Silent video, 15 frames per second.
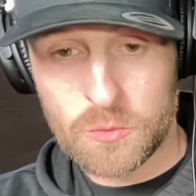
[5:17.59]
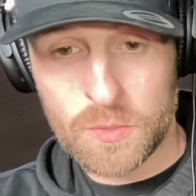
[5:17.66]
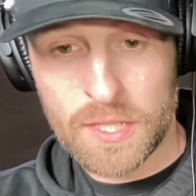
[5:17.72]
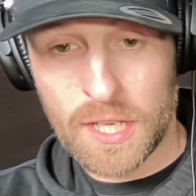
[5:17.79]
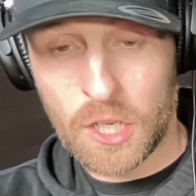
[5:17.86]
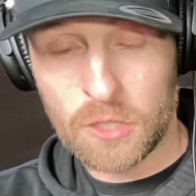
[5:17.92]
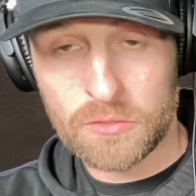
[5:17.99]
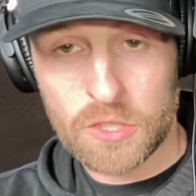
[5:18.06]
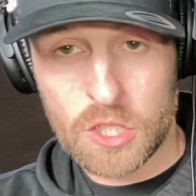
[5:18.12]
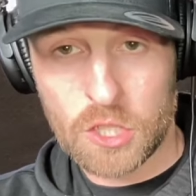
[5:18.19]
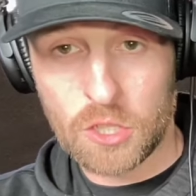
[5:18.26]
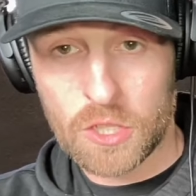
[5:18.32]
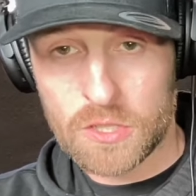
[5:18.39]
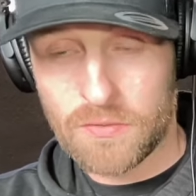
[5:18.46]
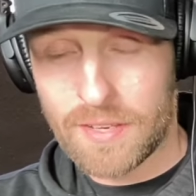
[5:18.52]
we get
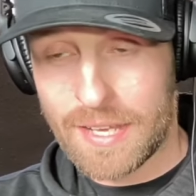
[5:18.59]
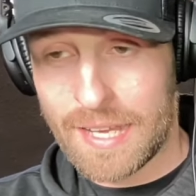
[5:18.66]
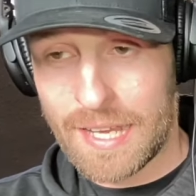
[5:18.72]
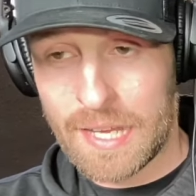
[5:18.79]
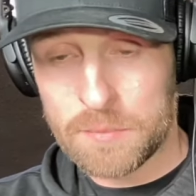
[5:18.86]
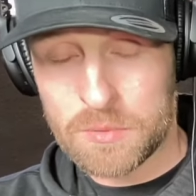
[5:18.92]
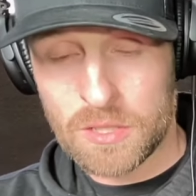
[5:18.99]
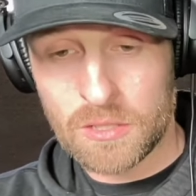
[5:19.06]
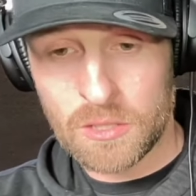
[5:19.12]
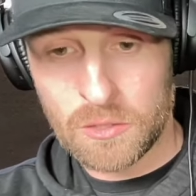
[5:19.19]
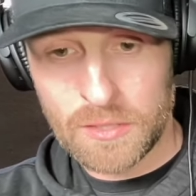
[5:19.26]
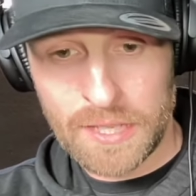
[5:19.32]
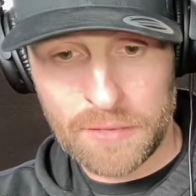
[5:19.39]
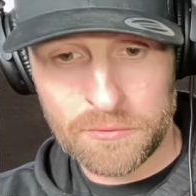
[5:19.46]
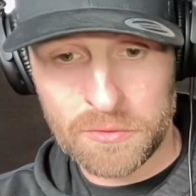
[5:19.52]
overcharged for
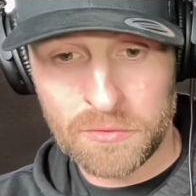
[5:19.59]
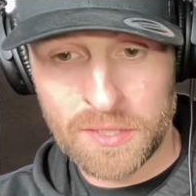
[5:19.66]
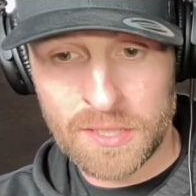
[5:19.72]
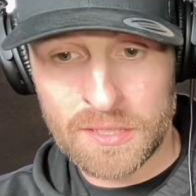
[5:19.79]
absolutely everything.